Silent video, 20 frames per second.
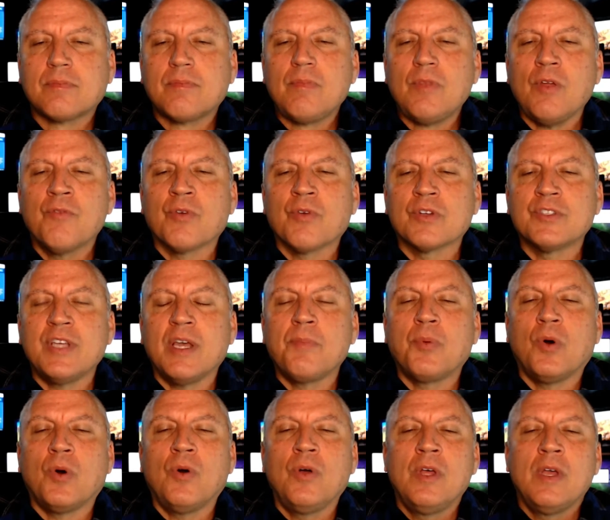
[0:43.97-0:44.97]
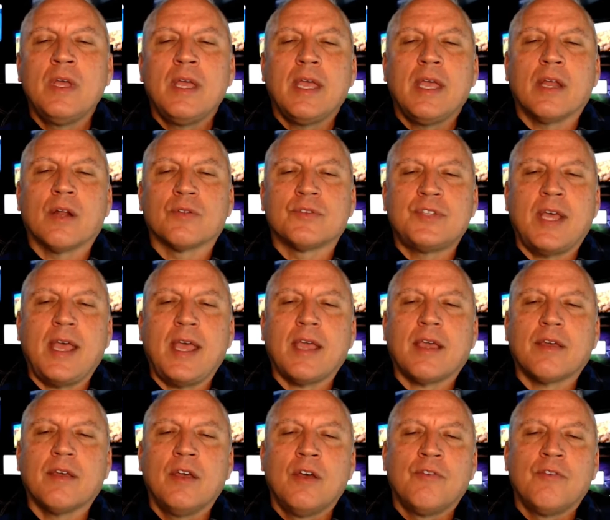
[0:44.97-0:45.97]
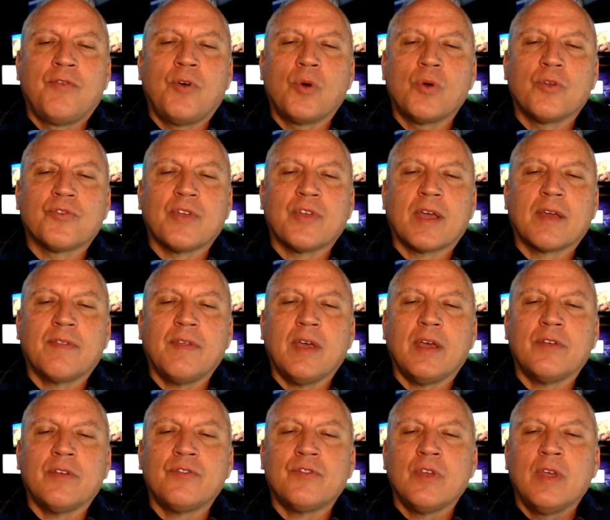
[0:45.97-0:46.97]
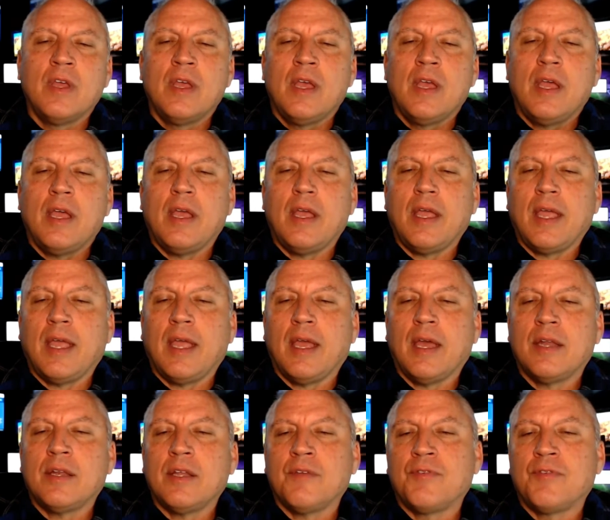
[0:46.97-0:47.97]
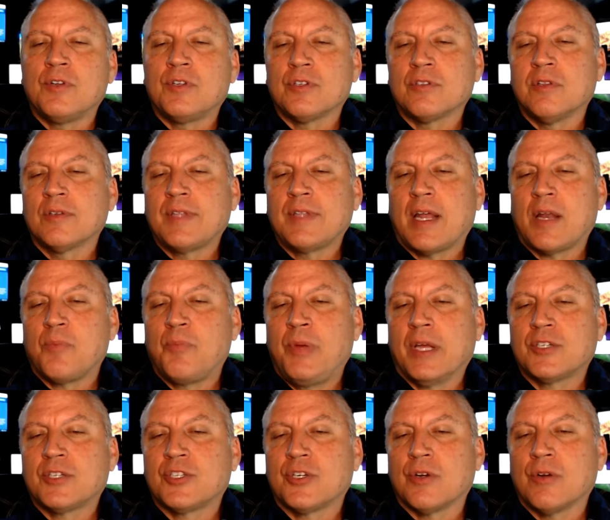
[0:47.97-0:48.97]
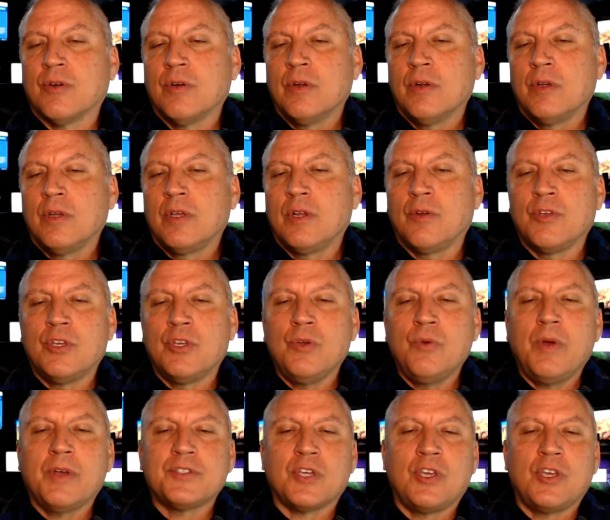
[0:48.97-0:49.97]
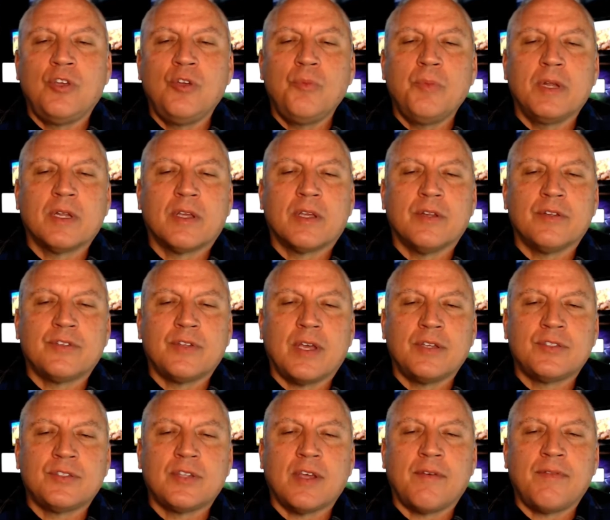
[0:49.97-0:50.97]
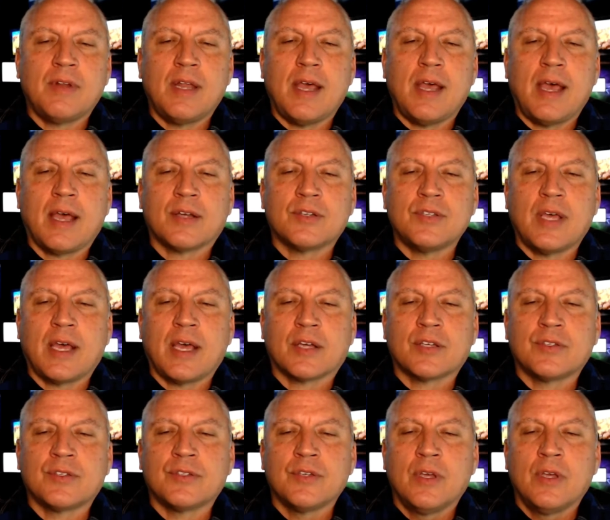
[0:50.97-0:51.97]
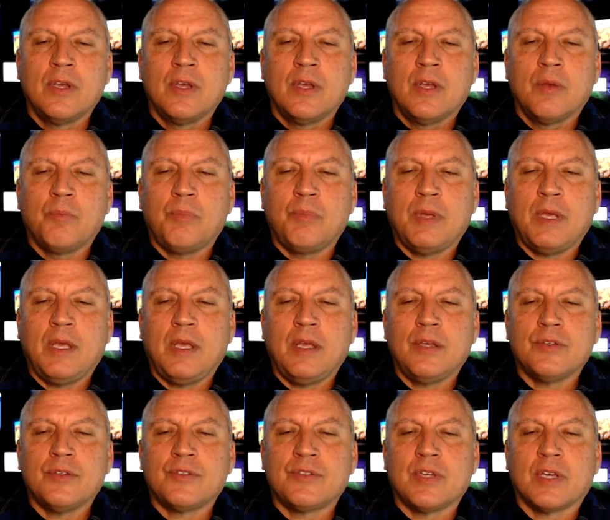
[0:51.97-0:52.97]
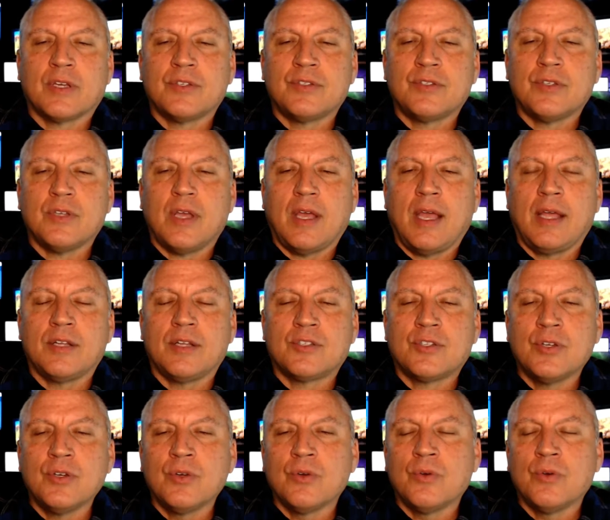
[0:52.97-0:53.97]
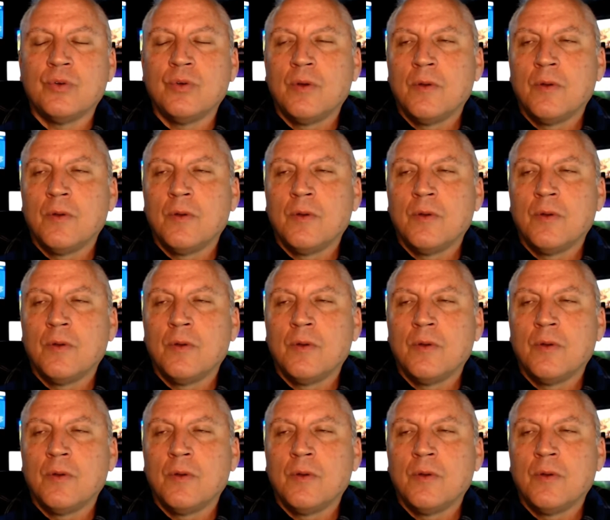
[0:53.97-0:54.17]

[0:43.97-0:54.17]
For example, it'll take photos like this, and if you just looked at a picture, you as a human can say 7XXB682,